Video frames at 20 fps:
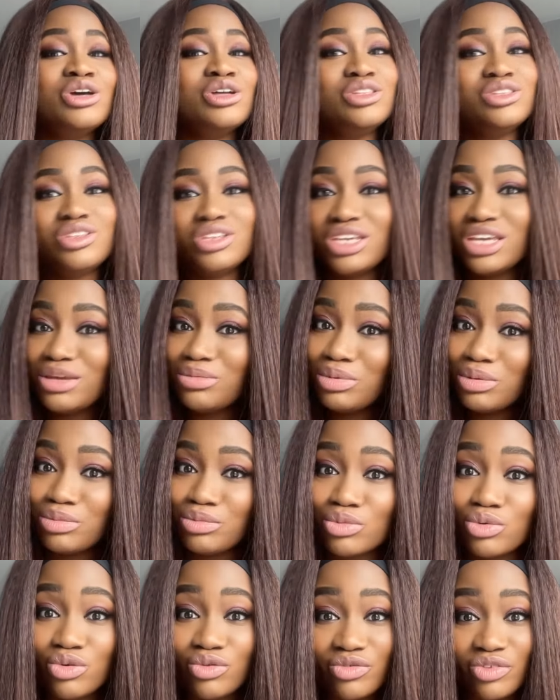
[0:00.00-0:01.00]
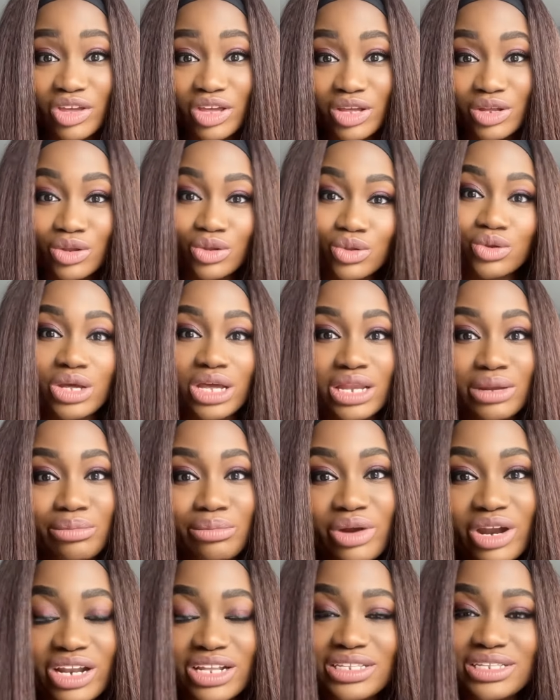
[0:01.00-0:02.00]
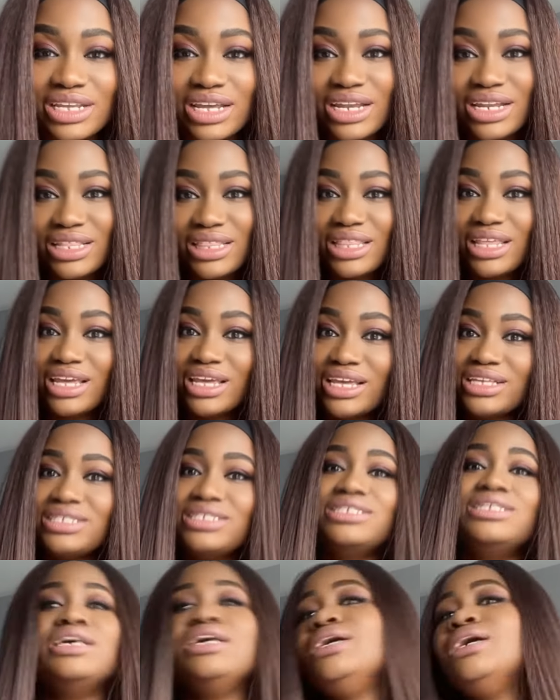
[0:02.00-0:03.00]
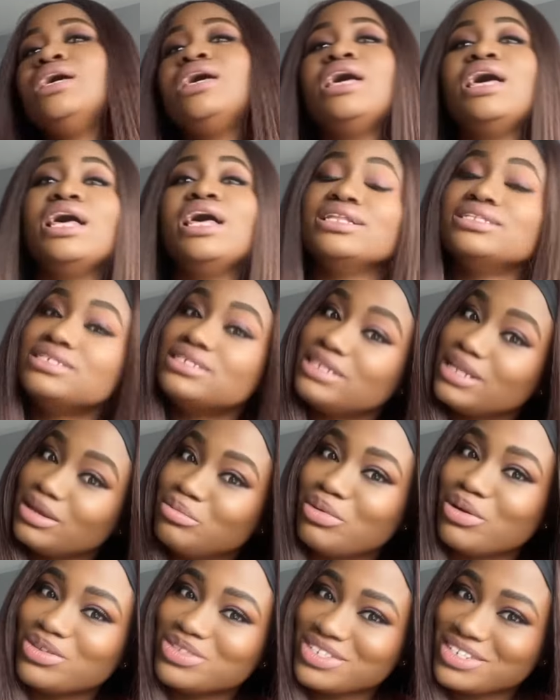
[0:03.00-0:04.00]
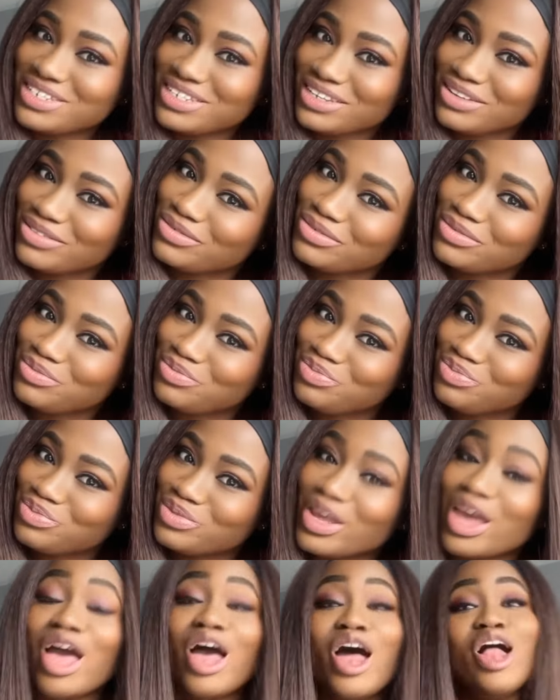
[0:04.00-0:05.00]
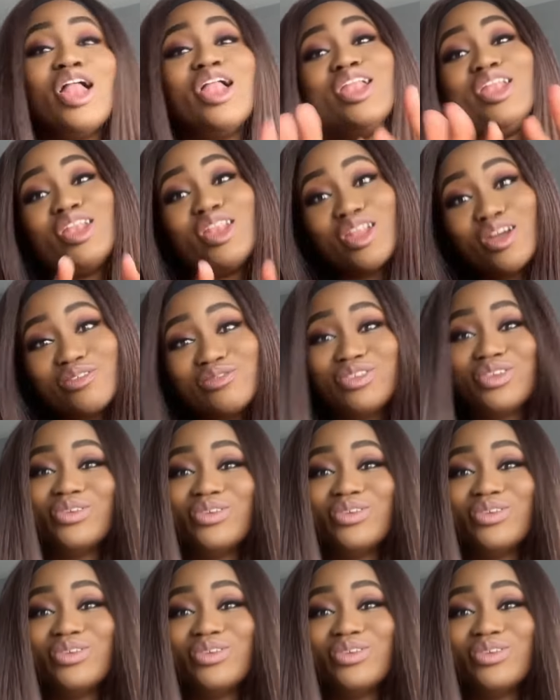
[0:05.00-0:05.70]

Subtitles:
to keep it moving. Look at the brighter side of things and stay positive. Love you